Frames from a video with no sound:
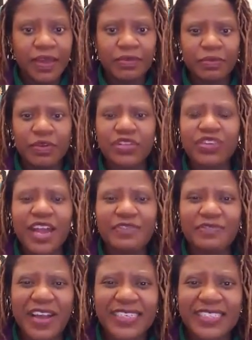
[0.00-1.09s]
I'm going to try and
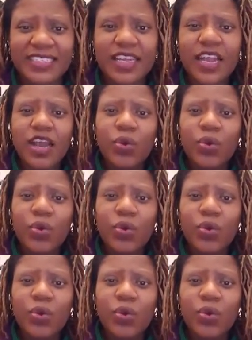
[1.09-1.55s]
find it,